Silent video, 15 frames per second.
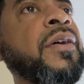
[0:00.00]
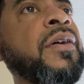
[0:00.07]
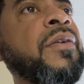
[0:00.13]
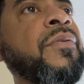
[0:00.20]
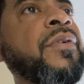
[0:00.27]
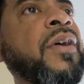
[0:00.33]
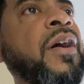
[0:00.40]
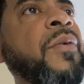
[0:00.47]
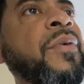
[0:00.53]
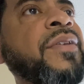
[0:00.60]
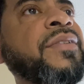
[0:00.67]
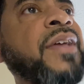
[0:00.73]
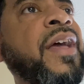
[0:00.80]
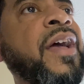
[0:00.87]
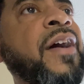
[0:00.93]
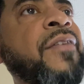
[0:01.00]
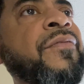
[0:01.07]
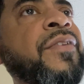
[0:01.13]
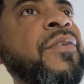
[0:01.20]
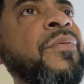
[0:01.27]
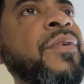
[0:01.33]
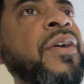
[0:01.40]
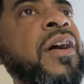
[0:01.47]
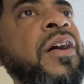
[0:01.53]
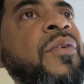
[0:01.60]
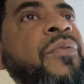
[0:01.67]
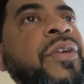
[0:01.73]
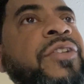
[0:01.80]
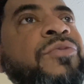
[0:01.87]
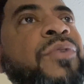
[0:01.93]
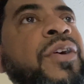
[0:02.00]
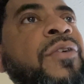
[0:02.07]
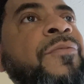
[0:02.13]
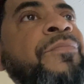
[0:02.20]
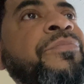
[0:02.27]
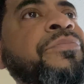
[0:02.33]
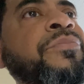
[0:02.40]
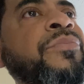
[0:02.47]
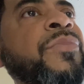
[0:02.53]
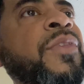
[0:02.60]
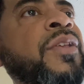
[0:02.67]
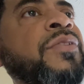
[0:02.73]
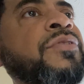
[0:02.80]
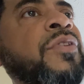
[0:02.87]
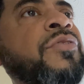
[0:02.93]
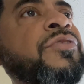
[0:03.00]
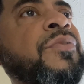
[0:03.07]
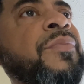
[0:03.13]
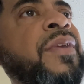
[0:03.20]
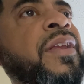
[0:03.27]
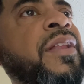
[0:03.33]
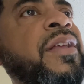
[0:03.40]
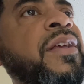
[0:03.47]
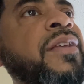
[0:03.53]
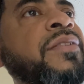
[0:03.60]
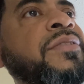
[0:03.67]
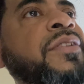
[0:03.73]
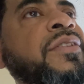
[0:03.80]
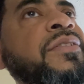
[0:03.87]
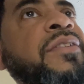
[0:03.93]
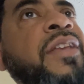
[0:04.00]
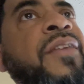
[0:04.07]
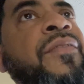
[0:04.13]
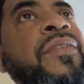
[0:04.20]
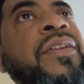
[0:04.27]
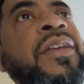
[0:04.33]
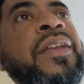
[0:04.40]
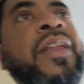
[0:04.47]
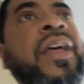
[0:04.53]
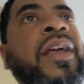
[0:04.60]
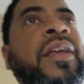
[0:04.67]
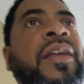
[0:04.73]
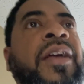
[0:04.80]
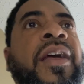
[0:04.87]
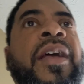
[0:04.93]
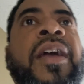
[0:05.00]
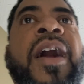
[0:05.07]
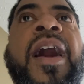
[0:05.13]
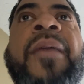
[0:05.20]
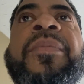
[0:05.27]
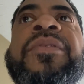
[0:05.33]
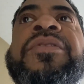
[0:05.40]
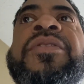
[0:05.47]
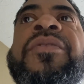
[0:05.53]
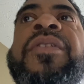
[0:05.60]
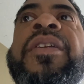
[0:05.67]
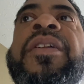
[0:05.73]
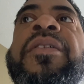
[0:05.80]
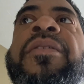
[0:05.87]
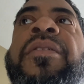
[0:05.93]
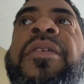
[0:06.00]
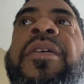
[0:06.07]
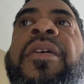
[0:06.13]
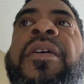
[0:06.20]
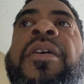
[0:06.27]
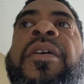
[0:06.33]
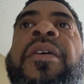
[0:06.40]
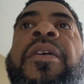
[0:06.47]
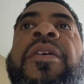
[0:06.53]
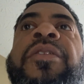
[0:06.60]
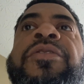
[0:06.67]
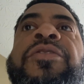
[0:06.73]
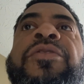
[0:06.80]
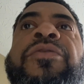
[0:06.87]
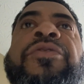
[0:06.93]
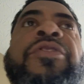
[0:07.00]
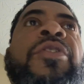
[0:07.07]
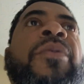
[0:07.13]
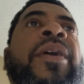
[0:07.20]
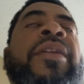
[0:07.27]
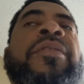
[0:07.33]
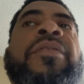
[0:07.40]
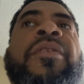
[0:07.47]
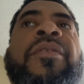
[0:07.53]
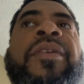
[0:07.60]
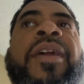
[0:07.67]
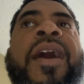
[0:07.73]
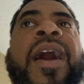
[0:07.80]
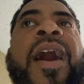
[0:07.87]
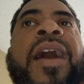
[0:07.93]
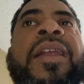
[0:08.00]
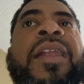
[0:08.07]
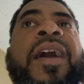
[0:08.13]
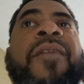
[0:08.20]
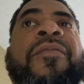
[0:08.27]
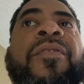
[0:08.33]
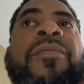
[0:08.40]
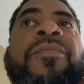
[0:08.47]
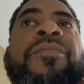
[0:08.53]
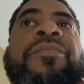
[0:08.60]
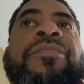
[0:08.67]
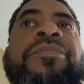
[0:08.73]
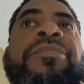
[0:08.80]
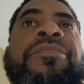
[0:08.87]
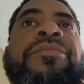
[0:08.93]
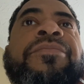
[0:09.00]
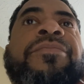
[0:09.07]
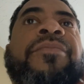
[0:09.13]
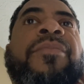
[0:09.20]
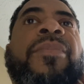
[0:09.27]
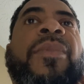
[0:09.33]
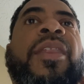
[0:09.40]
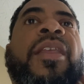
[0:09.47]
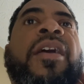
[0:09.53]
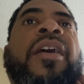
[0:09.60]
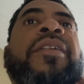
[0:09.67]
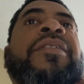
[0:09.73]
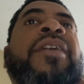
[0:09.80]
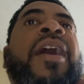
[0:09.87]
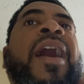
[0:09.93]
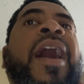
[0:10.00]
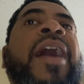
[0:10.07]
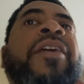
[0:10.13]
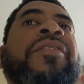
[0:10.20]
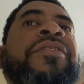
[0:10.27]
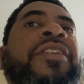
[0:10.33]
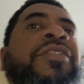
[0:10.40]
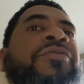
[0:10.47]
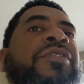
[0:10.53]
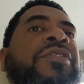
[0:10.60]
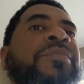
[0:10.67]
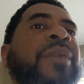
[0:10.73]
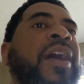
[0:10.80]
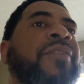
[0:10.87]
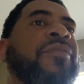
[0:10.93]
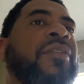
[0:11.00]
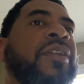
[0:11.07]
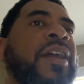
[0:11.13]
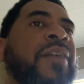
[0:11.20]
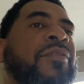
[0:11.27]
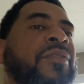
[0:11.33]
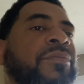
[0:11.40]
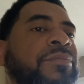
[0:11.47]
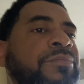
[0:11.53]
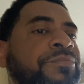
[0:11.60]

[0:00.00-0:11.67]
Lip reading: We always have, and we always will. Social media is just giving it a opportunity to do it on a high level, a higher disrespectful level,